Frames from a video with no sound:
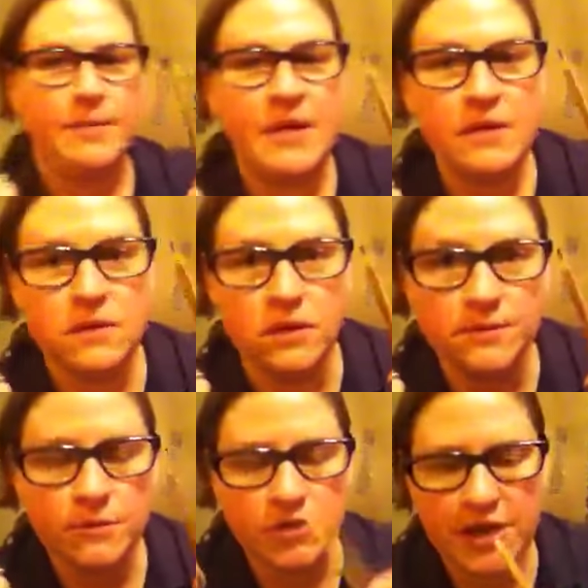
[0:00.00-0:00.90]
a pencil,
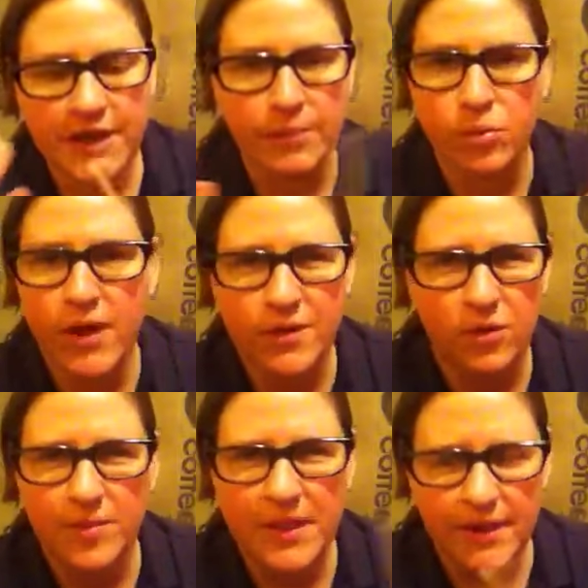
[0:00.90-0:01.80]
which I keep around,
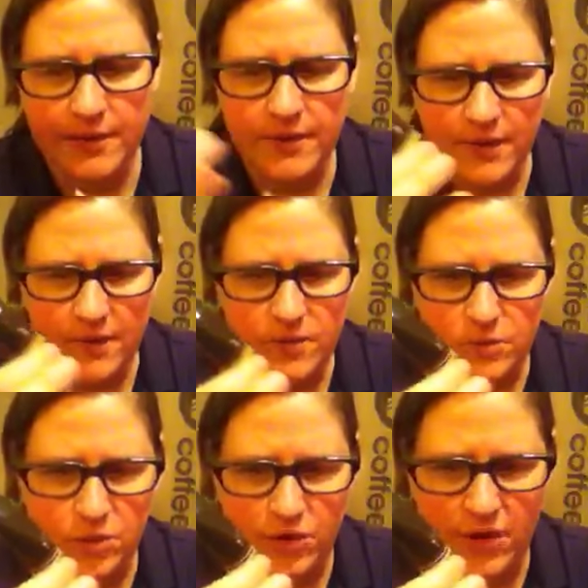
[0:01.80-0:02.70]
or a pen, I guess
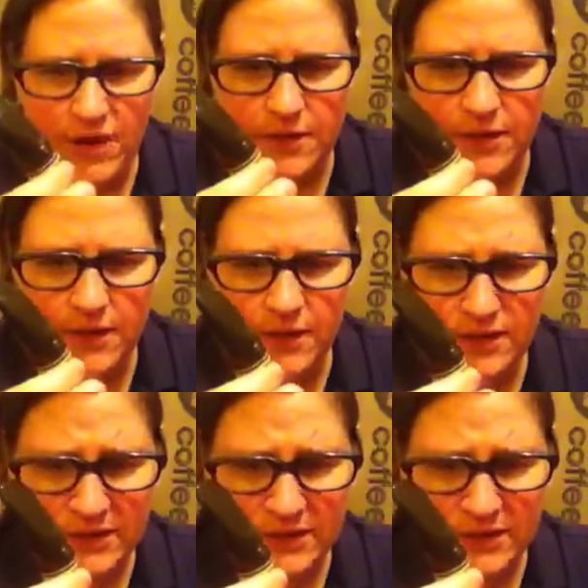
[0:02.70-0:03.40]
would work, or anything.